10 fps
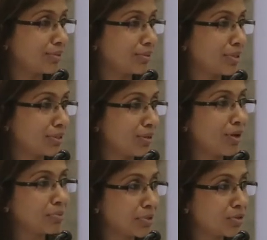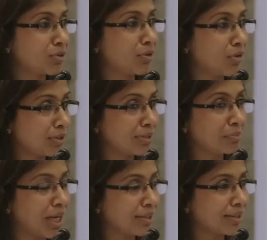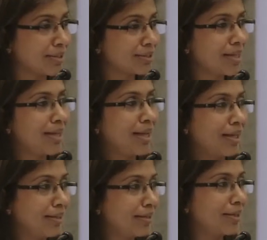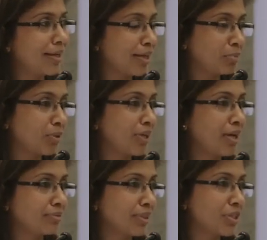So there's a lot which is going on in the markets. And here I am looking after